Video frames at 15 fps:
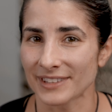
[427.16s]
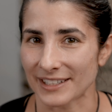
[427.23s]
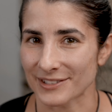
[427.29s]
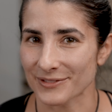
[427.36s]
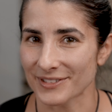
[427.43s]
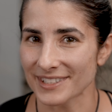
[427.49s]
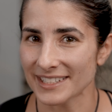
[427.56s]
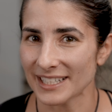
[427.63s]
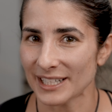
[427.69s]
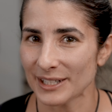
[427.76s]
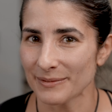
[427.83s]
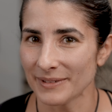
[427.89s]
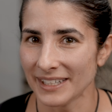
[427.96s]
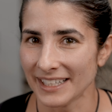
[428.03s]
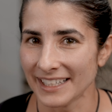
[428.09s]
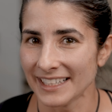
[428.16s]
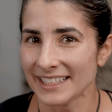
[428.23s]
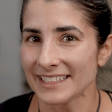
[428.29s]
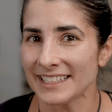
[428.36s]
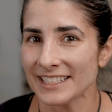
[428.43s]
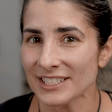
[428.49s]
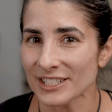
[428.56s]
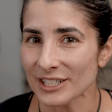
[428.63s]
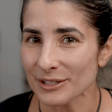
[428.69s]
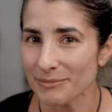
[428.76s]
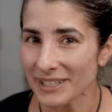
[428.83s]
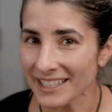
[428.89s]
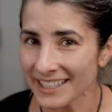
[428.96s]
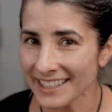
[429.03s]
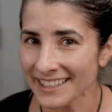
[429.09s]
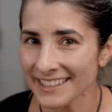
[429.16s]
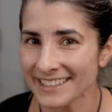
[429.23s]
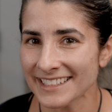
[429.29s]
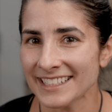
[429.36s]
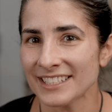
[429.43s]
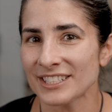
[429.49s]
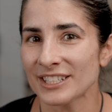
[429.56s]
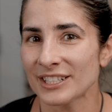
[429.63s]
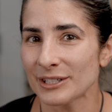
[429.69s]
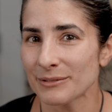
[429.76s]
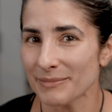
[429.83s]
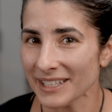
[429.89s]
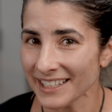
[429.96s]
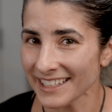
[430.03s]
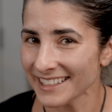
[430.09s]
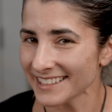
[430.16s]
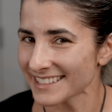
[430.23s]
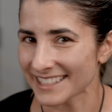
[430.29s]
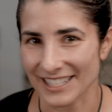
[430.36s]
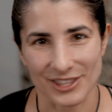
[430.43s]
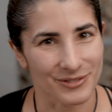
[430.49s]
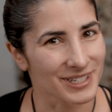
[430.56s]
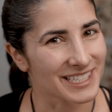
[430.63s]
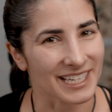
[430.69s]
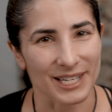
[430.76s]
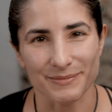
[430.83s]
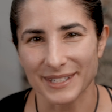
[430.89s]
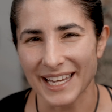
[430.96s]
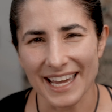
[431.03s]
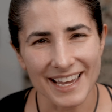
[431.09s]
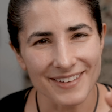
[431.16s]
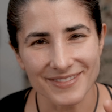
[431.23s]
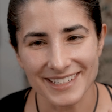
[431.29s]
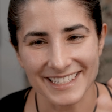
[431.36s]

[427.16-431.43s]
that's first time. D sharp, E, D sharp, E. C 3 times every